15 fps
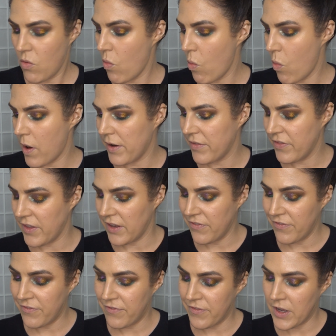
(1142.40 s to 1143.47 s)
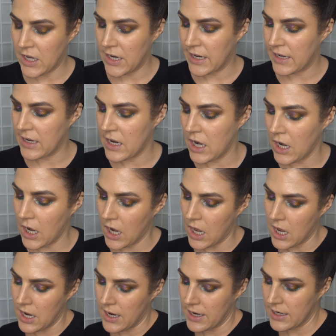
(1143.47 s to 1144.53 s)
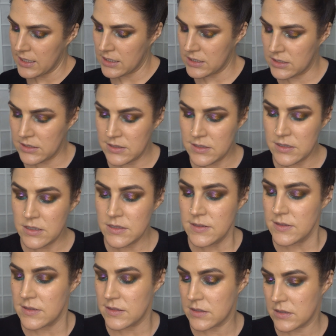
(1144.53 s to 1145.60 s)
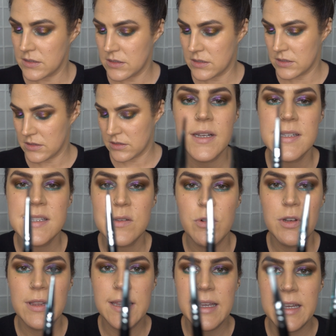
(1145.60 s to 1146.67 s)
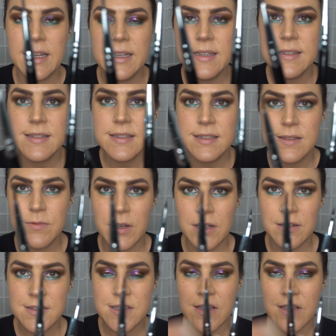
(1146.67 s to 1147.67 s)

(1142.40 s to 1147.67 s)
one of the fine liners. So we've got these as well.